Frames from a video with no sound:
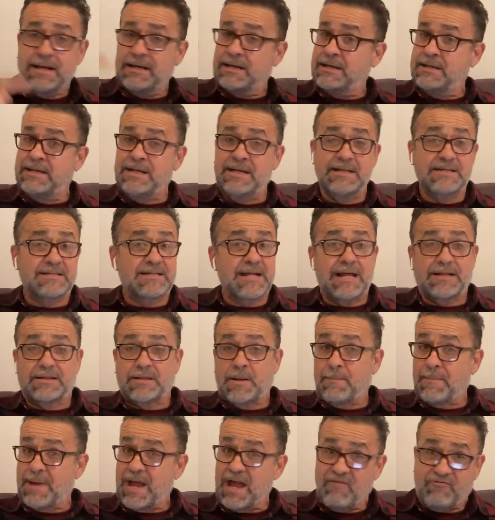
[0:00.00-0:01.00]
He's not
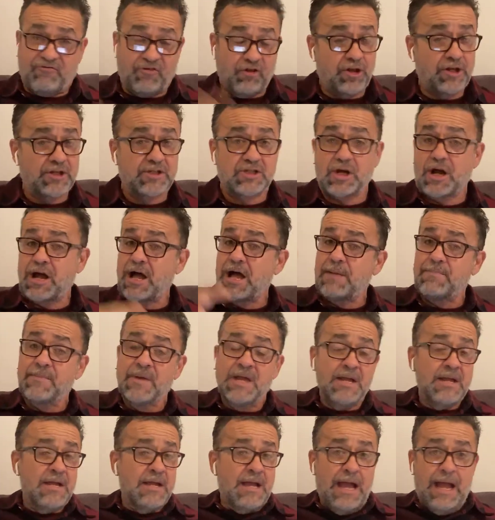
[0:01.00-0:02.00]
the man for the job
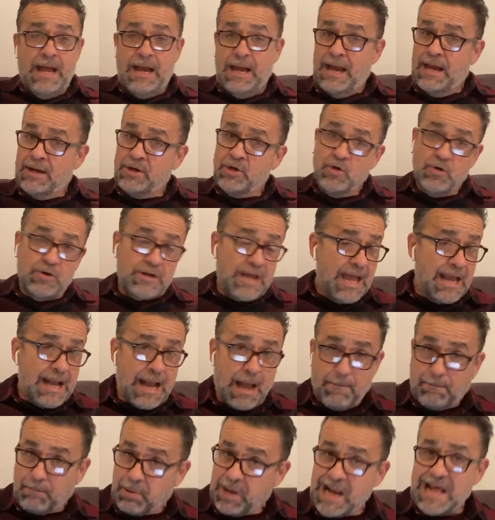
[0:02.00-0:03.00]
and, and, you
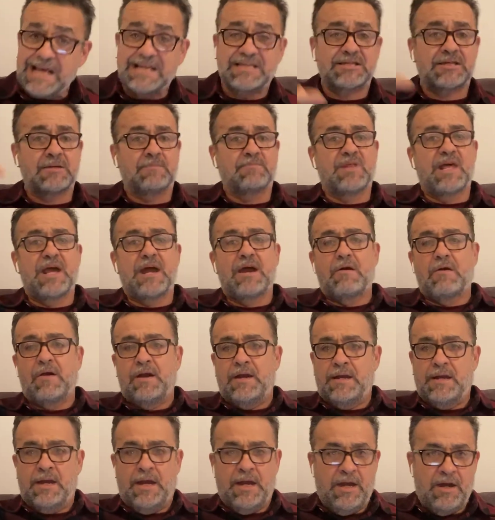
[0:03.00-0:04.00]
cannot place them there
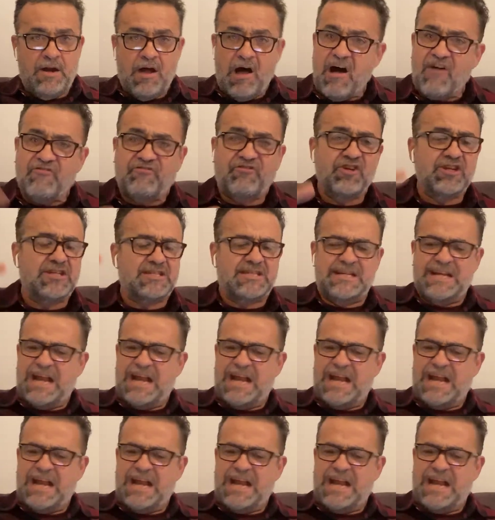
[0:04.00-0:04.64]
in, in office.